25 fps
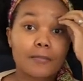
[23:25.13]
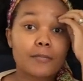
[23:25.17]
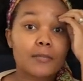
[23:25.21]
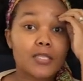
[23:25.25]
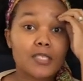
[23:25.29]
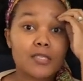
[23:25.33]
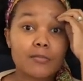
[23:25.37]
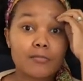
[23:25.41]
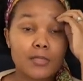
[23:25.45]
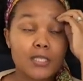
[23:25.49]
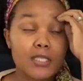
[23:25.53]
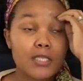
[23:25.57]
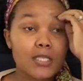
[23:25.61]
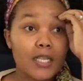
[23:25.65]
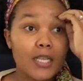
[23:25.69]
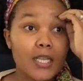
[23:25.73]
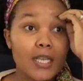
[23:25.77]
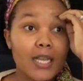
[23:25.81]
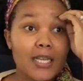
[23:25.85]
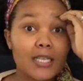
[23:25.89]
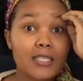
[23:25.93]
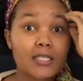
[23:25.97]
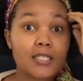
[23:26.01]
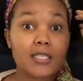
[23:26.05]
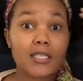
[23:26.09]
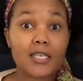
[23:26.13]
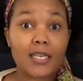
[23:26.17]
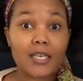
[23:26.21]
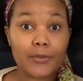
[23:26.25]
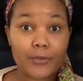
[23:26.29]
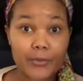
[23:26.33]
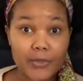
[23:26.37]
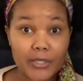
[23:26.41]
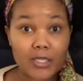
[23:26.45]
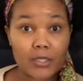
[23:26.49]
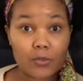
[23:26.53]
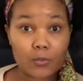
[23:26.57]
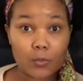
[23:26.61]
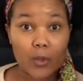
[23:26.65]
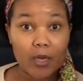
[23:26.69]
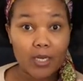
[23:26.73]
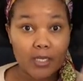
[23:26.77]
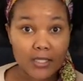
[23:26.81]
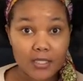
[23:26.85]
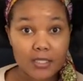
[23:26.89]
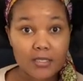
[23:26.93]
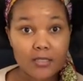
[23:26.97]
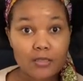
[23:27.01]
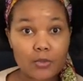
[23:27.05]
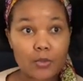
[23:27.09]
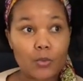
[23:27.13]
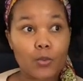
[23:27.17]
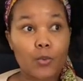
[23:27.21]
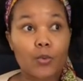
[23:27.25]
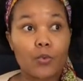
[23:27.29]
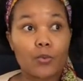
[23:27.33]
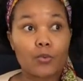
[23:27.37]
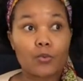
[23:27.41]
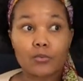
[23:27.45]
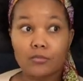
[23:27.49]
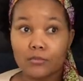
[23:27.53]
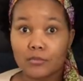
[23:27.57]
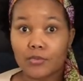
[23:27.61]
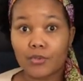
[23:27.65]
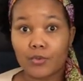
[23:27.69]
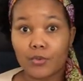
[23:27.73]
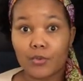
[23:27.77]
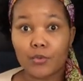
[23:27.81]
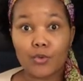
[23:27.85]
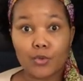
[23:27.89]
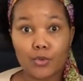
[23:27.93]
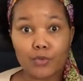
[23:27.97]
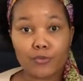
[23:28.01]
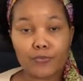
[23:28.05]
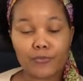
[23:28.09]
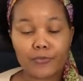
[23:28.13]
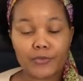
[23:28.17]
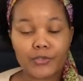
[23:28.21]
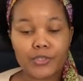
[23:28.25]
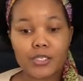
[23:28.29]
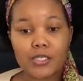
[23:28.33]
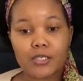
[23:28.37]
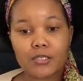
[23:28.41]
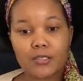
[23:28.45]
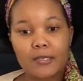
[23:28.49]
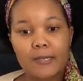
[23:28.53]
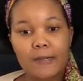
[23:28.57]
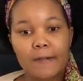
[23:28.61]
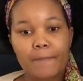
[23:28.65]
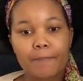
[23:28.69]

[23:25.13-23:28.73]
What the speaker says: is missing until I really want it or, you know, look for it.